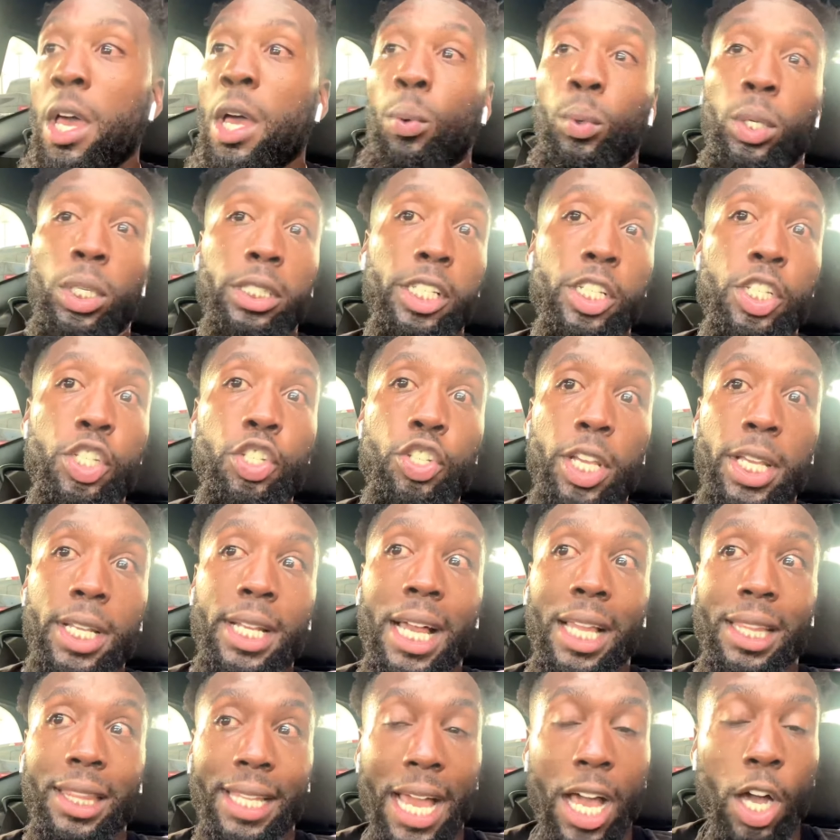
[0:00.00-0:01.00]
What this gene
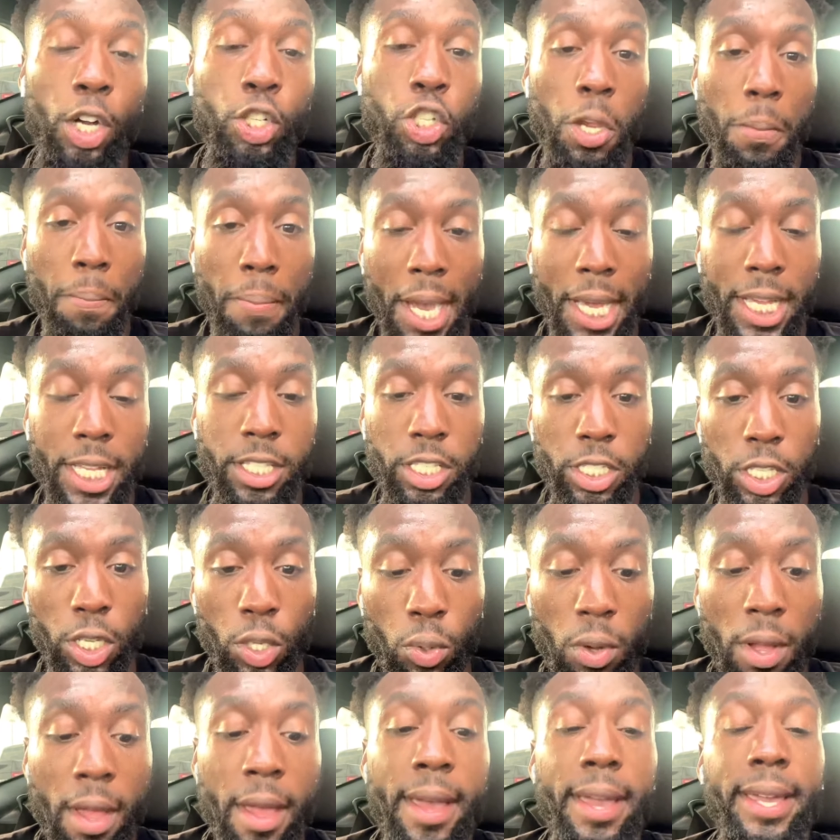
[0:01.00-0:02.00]
allows your body to
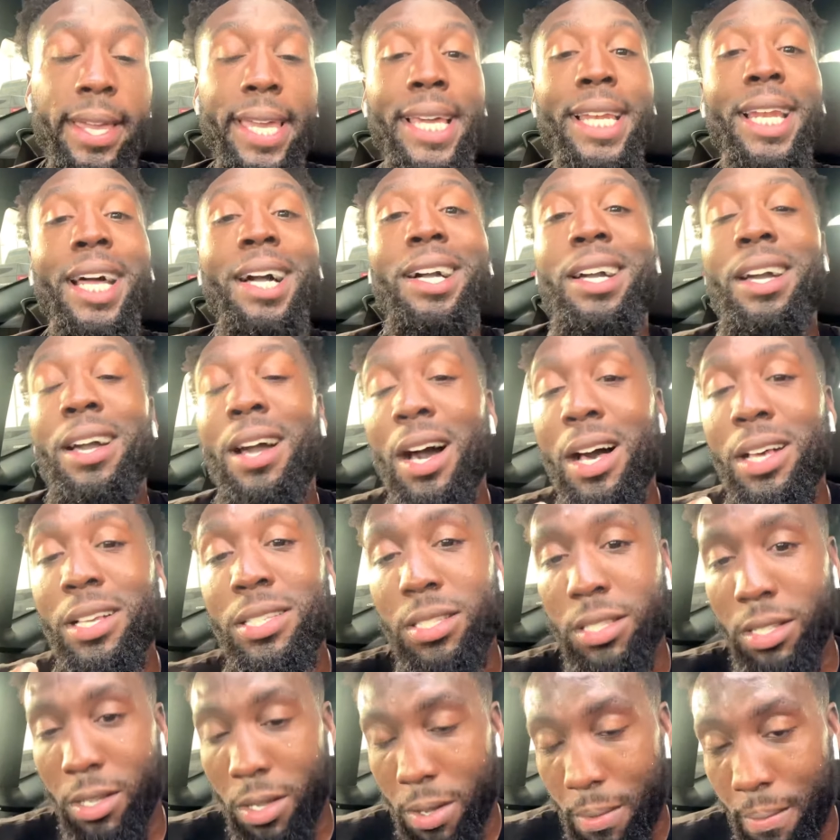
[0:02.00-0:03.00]
do, get
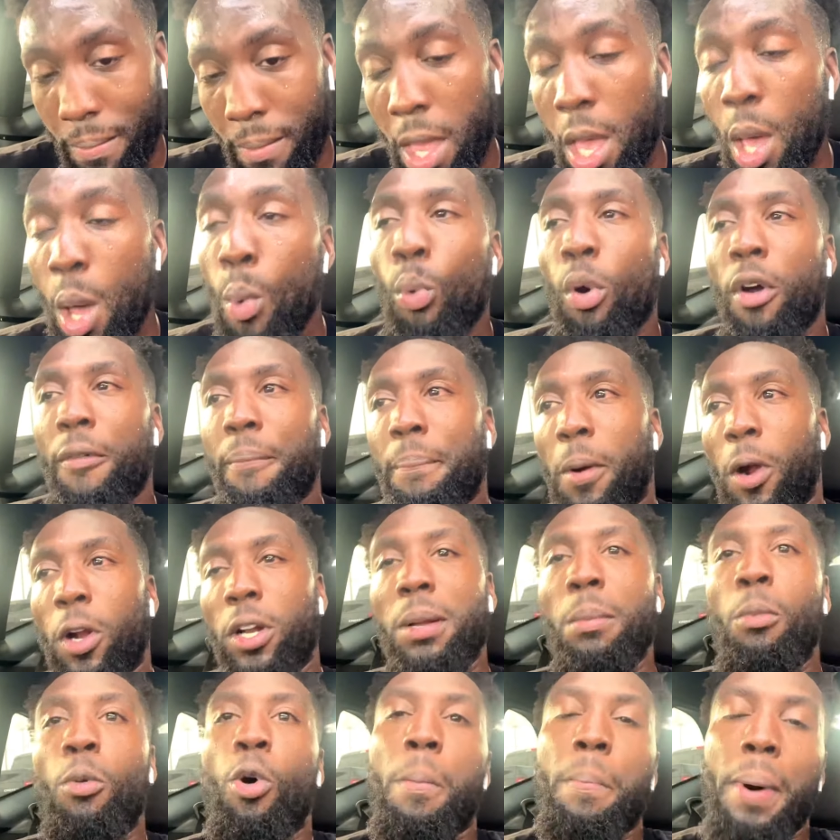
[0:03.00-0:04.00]
accustomed with
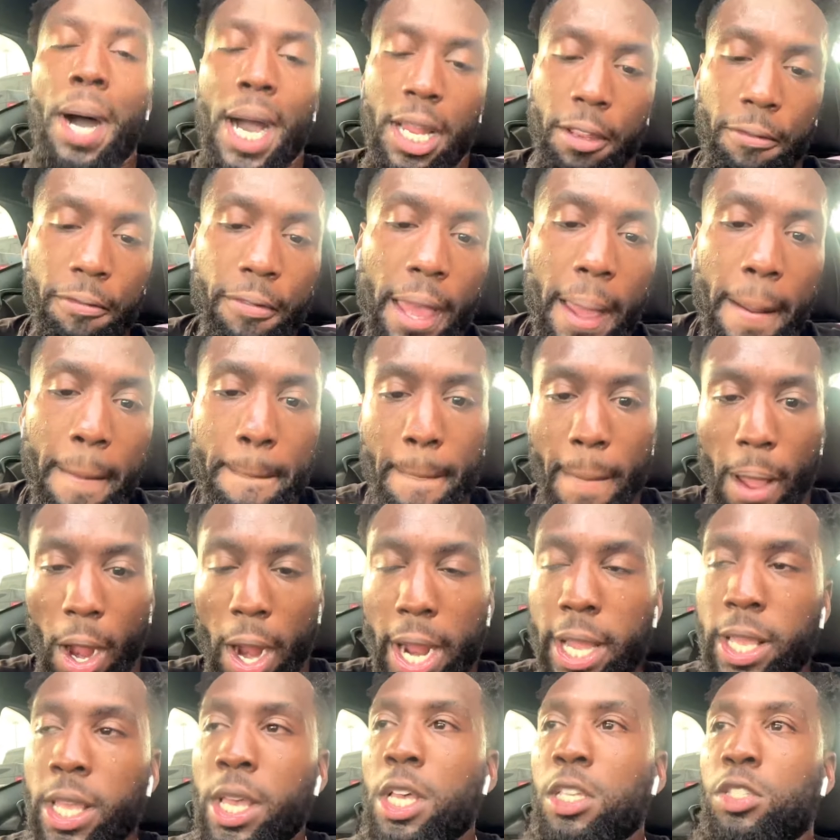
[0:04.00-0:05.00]
burning more body fat. All
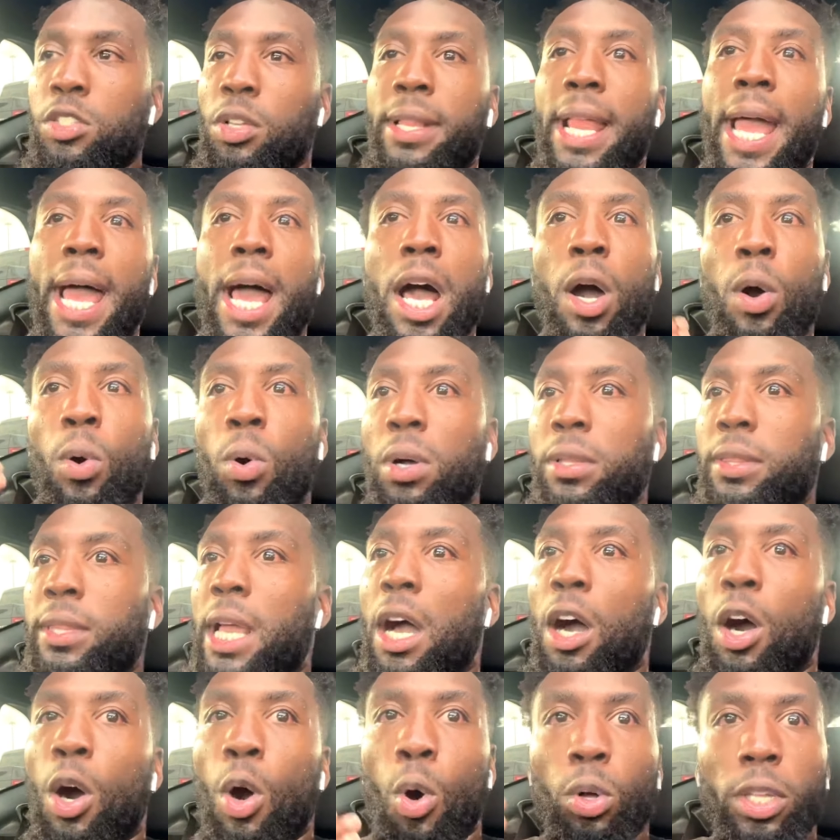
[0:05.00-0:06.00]
right. So now,
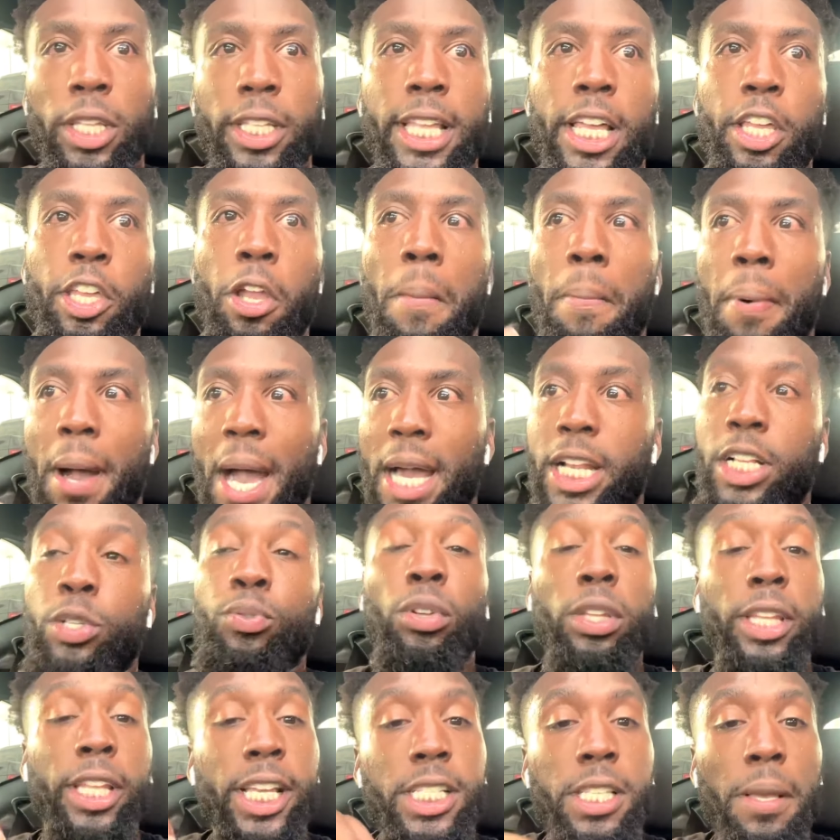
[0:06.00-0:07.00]
not only that your body's
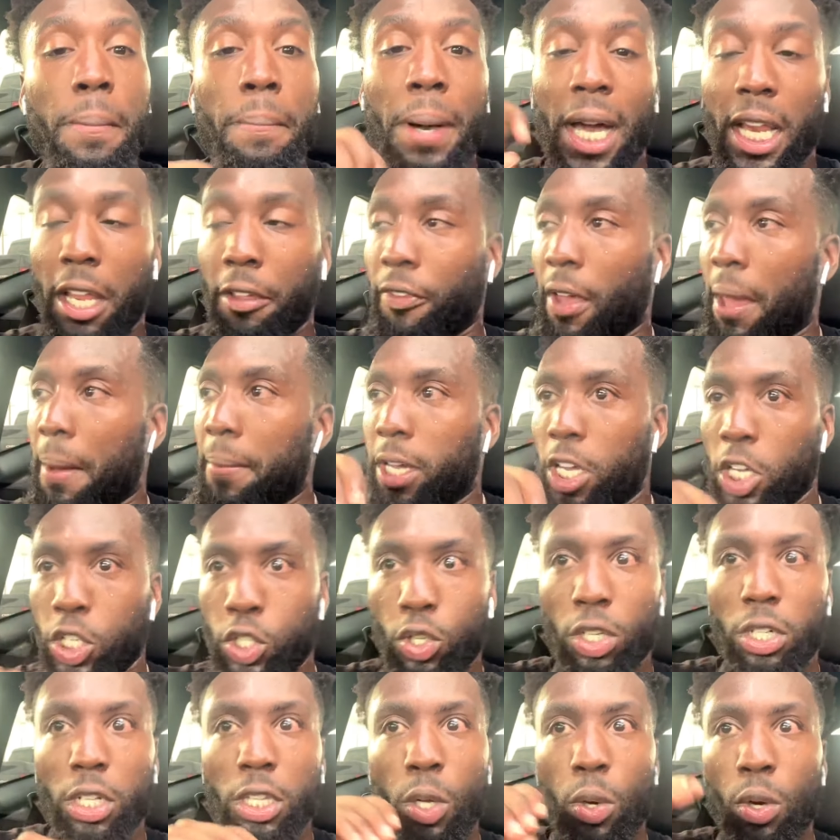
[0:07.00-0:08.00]
releasing body fat because
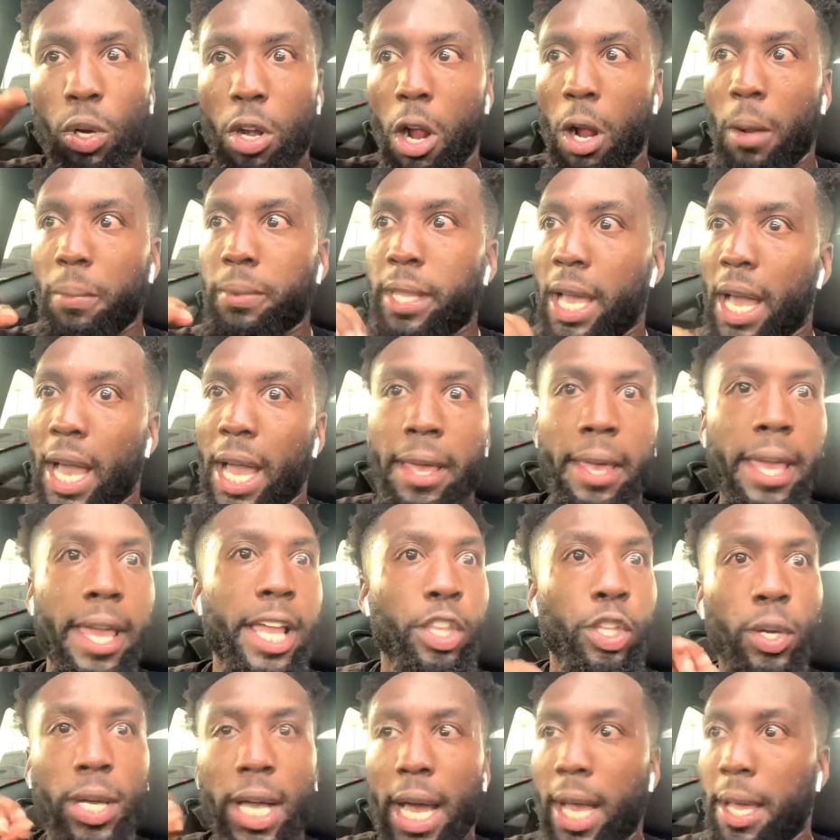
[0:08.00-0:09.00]
you're on a low carb diet
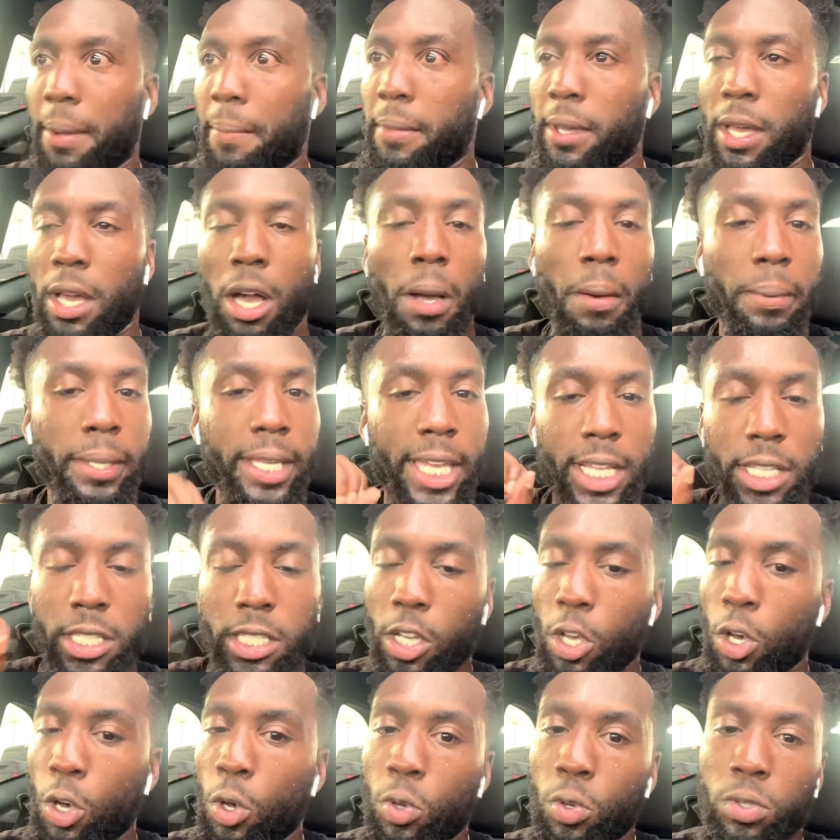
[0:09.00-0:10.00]
and you got
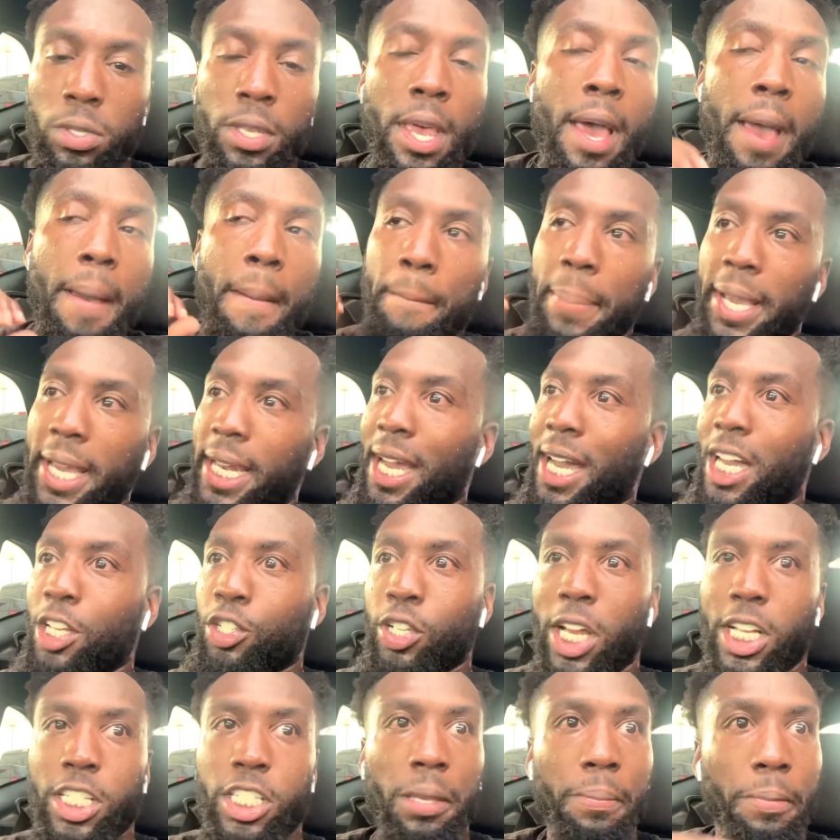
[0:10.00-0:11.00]
ketones, beta
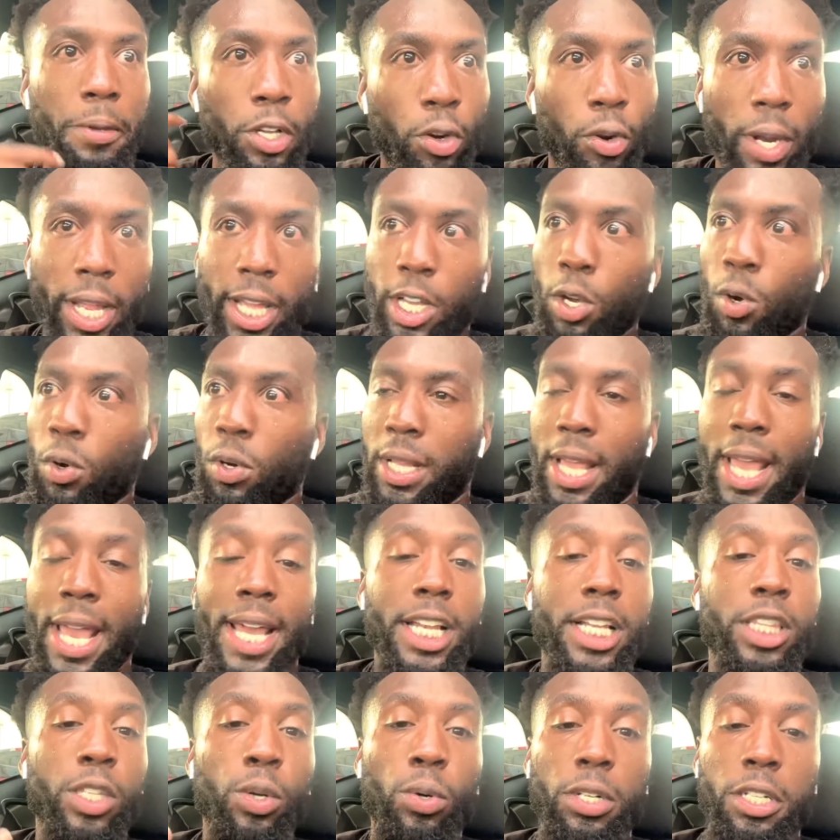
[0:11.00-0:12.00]
hydroxybutyrate going
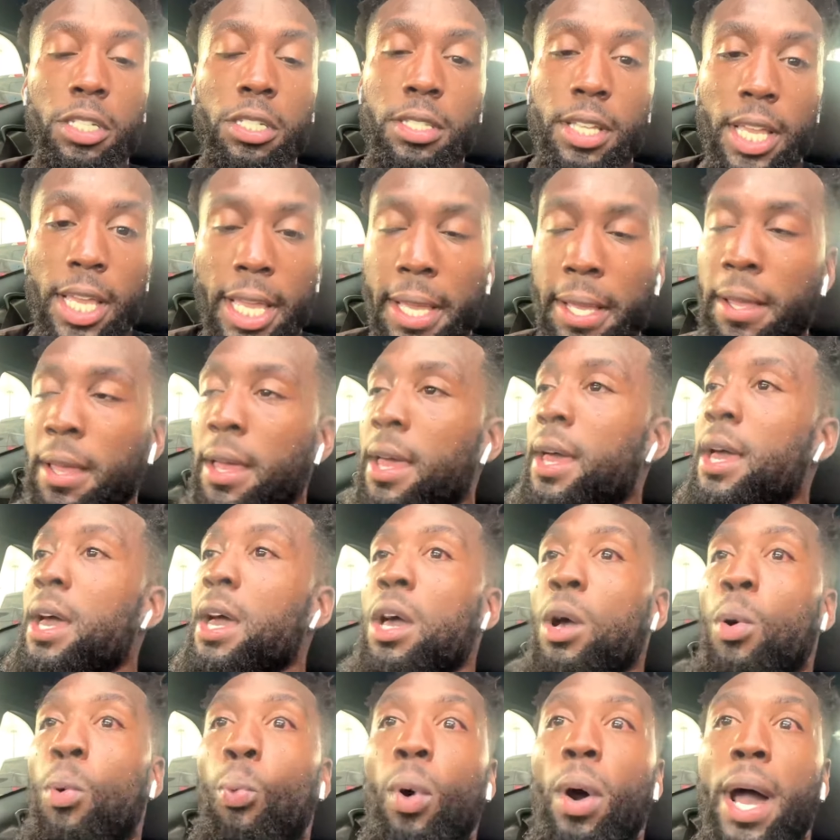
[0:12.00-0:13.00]
ahead and doing this thing,
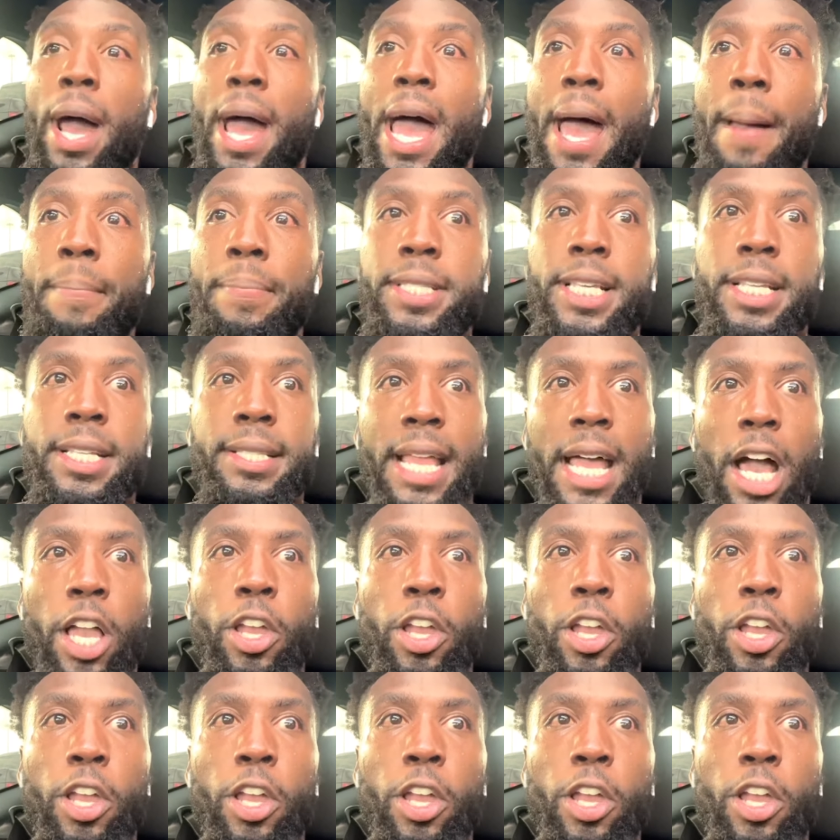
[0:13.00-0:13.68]
what happens is now